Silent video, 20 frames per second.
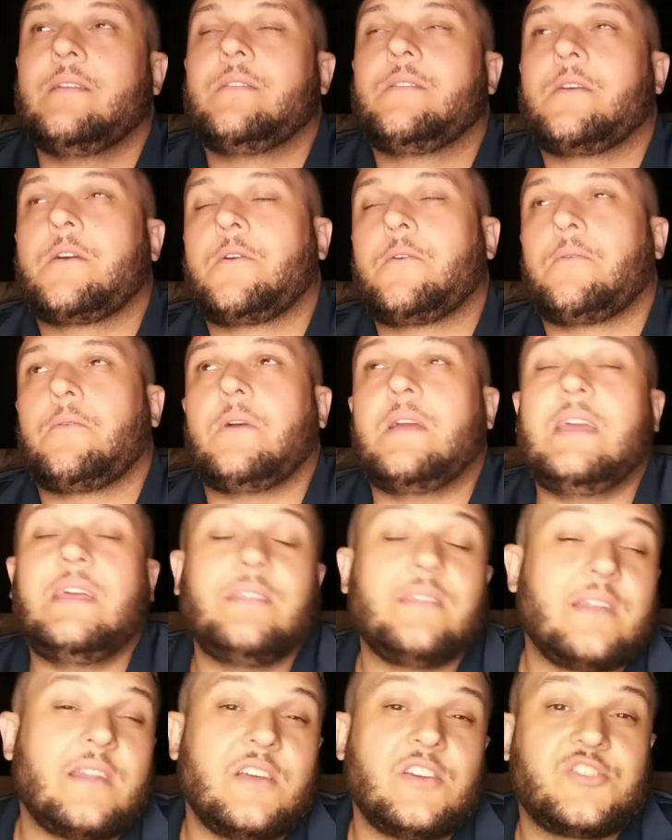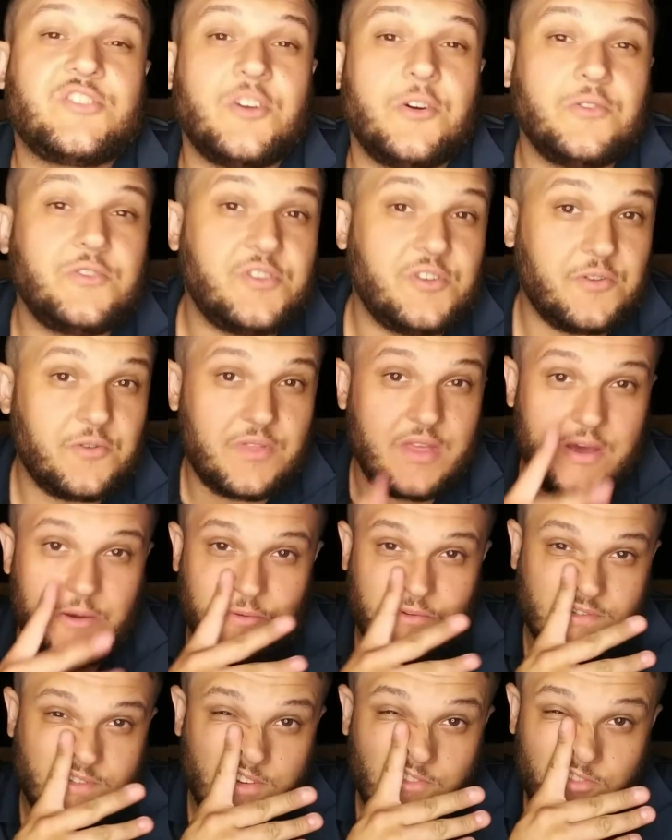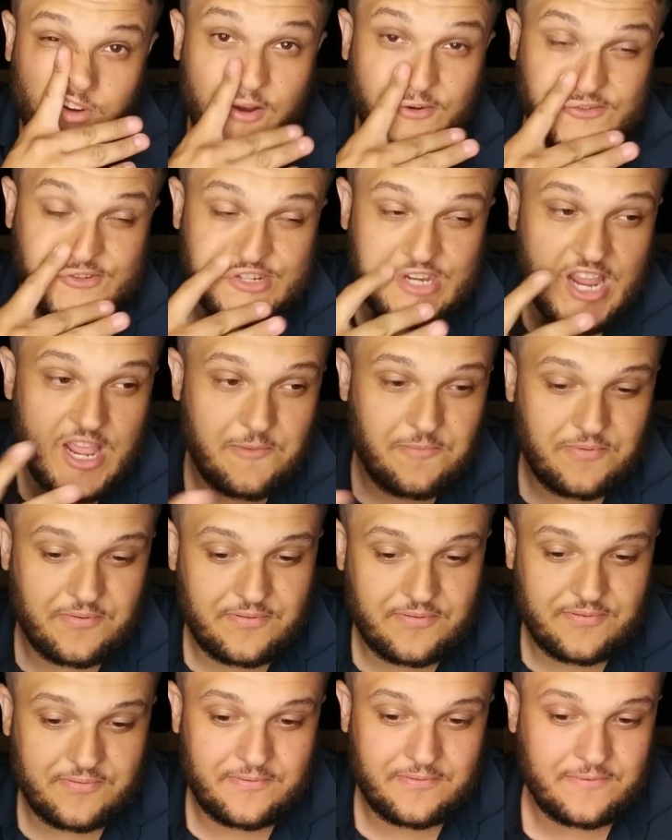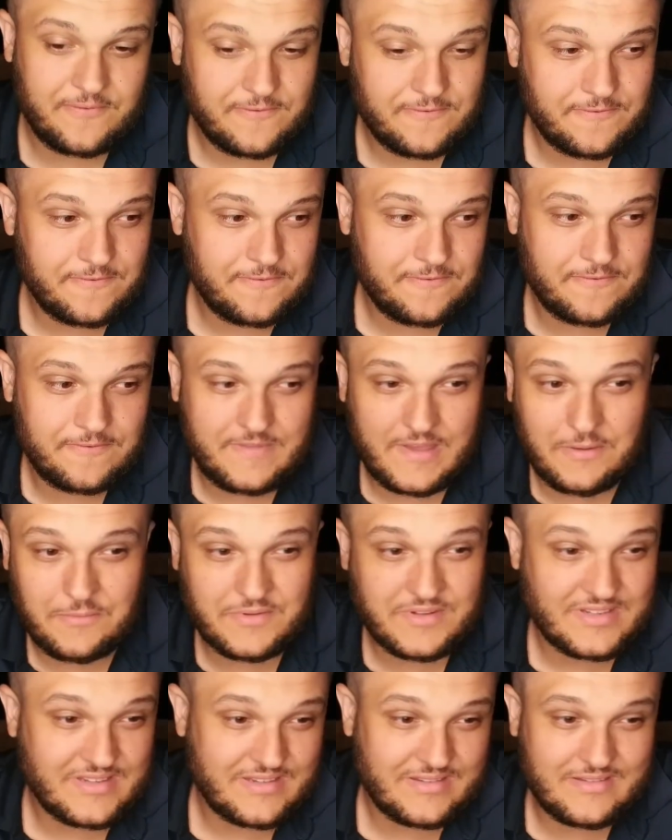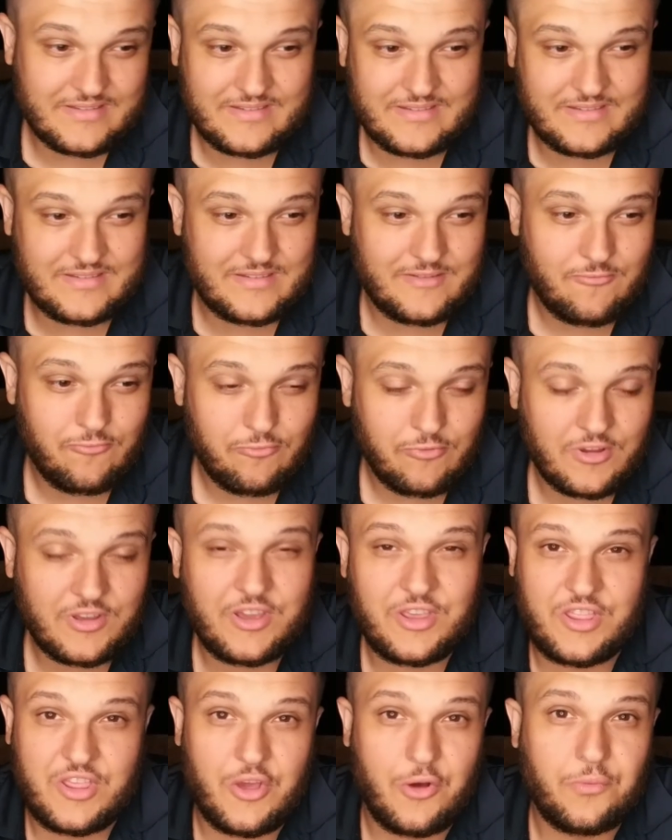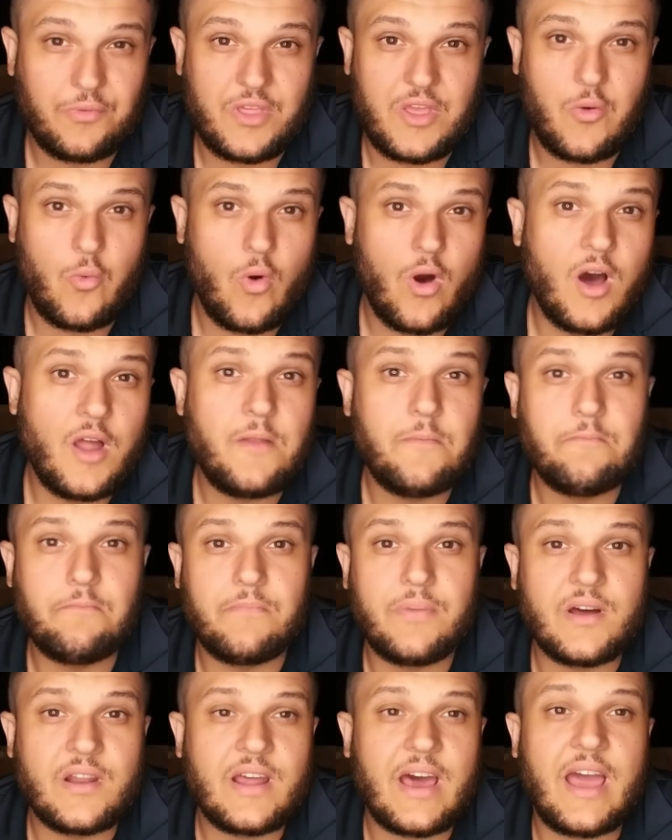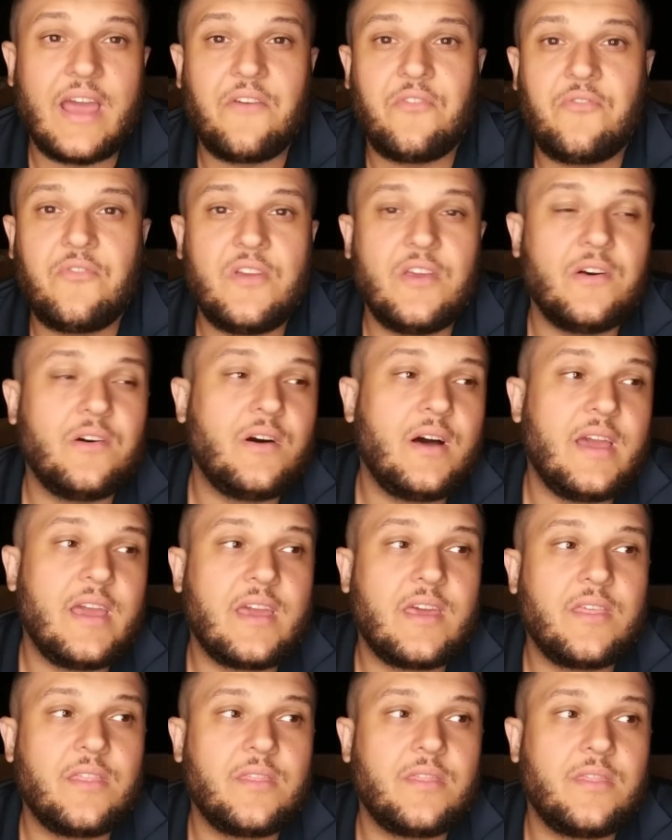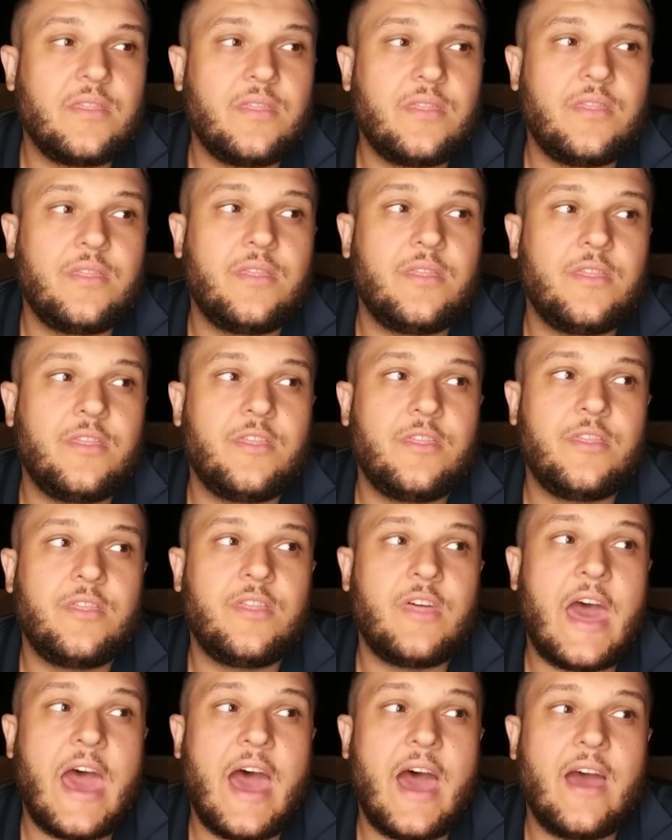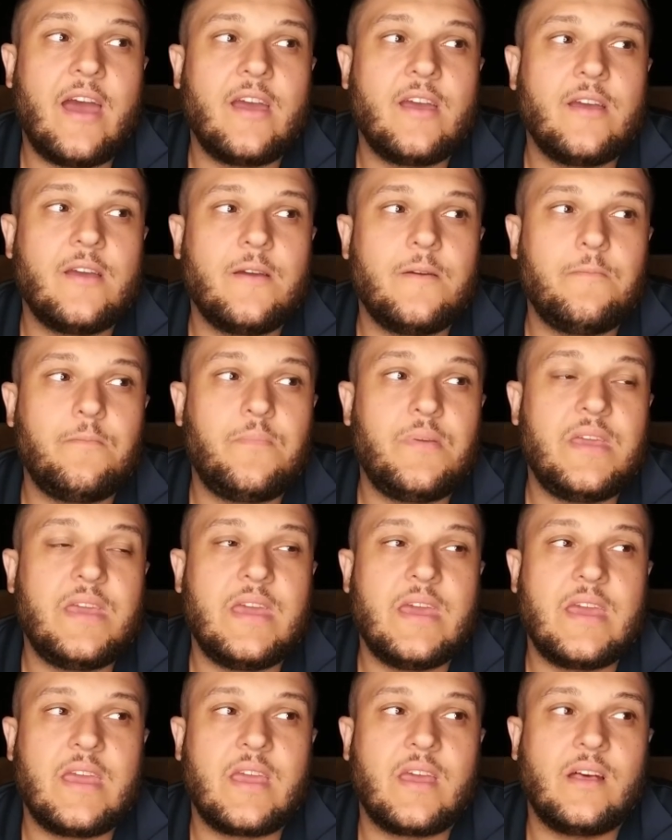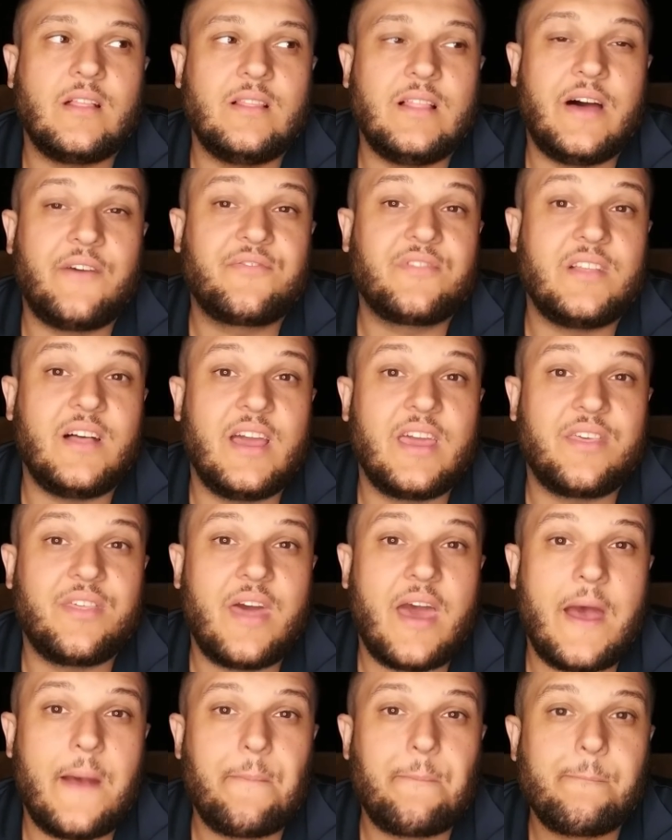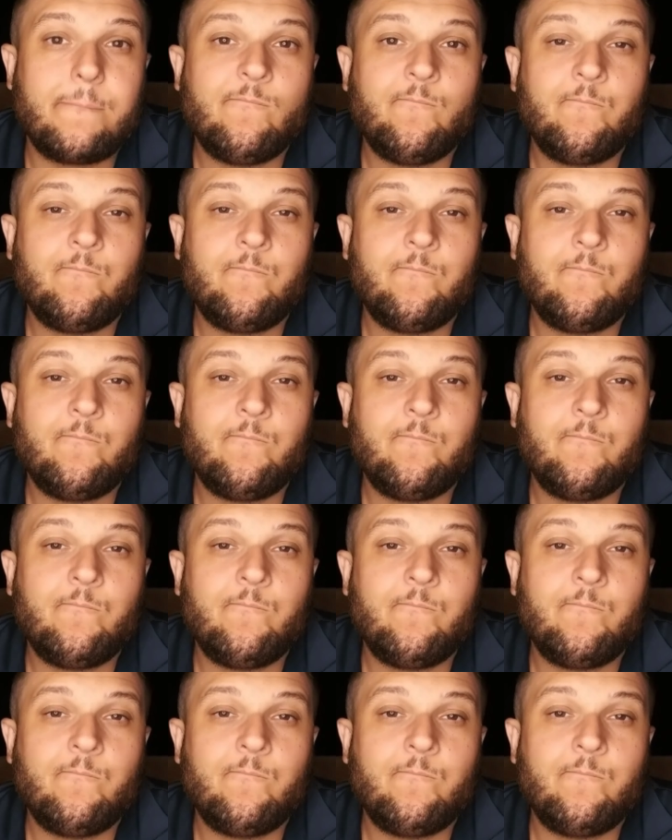the green that I showed you that was in rough shape, that was really the only one, but I feel like that being left like that